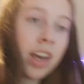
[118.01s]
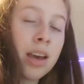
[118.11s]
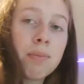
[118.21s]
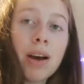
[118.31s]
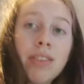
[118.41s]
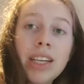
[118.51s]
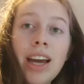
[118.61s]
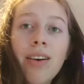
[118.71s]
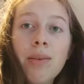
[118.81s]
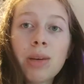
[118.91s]
But right
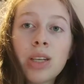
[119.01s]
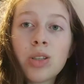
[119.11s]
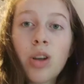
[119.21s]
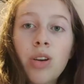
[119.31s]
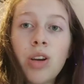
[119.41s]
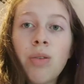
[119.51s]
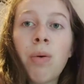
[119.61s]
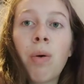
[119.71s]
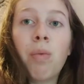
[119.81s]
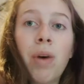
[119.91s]
now I'm going to show you
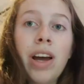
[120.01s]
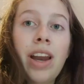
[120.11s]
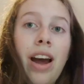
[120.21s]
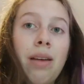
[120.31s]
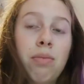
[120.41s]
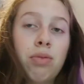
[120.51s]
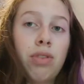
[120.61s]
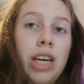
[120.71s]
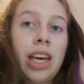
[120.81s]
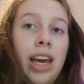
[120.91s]
what I'm
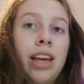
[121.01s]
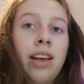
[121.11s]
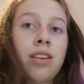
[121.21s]
bringing.